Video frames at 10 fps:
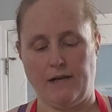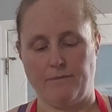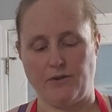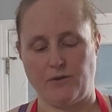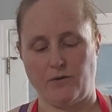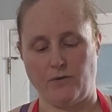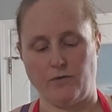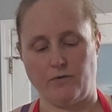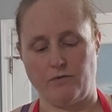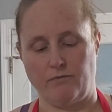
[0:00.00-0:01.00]

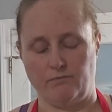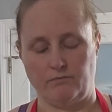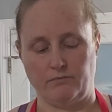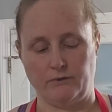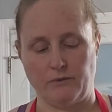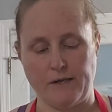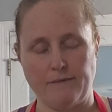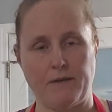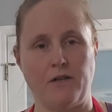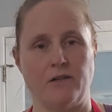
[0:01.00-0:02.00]
So the
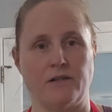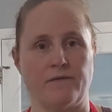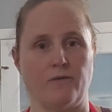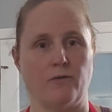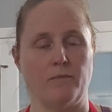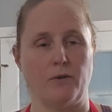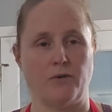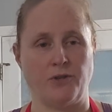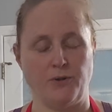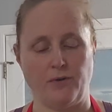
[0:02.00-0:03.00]
recipe calls for
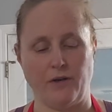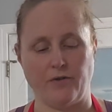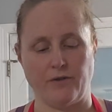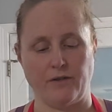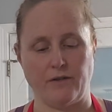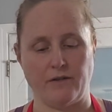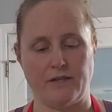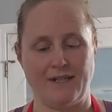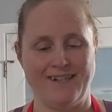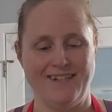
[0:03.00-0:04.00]
about
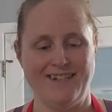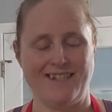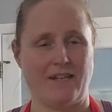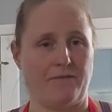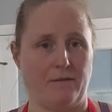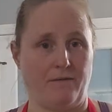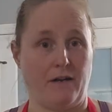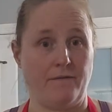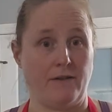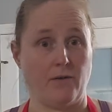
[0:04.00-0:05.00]

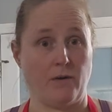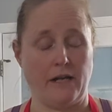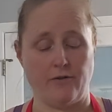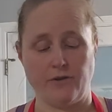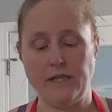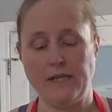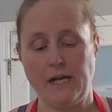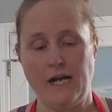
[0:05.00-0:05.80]
275 to 300.